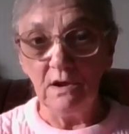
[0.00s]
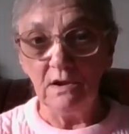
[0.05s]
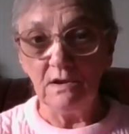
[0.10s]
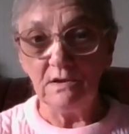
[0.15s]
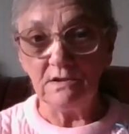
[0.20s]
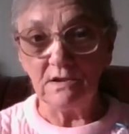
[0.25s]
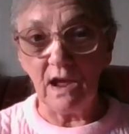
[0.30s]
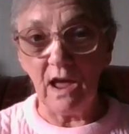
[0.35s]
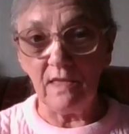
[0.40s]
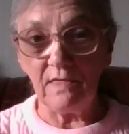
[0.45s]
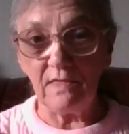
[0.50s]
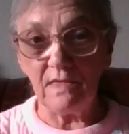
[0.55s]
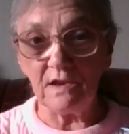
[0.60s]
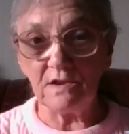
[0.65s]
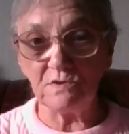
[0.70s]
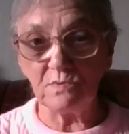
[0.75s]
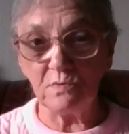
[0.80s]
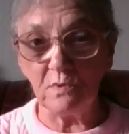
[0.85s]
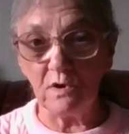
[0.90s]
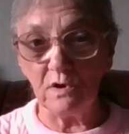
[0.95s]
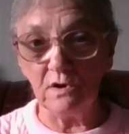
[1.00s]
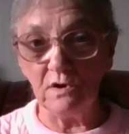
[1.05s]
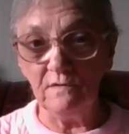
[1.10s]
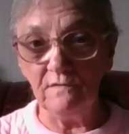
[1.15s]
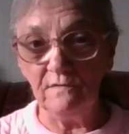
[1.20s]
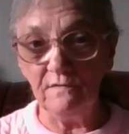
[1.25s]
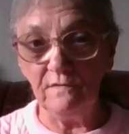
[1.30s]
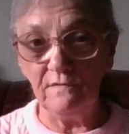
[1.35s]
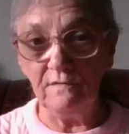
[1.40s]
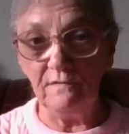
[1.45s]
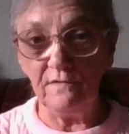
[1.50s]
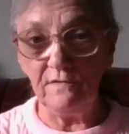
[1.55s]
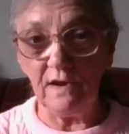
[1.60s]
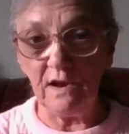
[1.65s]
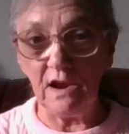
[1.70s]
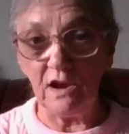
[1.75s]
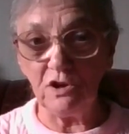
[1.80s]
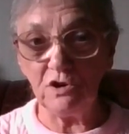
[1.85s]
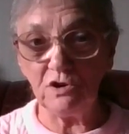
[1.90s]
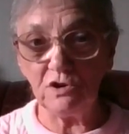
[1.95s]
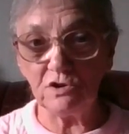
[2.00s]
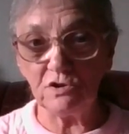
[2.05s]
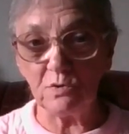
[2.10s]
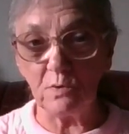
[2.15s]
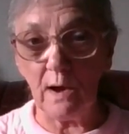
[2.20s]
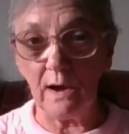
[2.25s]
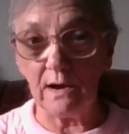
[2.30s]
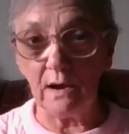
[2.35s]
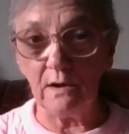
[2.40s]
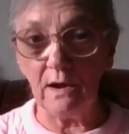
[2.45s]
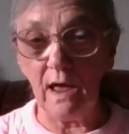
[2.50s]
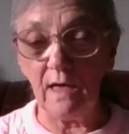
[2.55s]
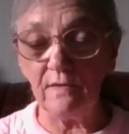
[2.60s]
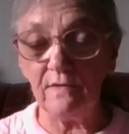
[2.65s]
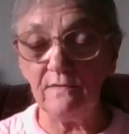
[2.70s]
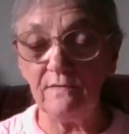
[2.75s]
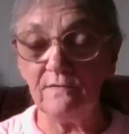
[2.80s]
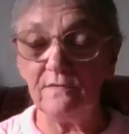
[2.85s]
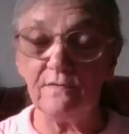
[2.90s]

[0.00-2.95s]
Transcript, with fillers: to get this one finished so I can get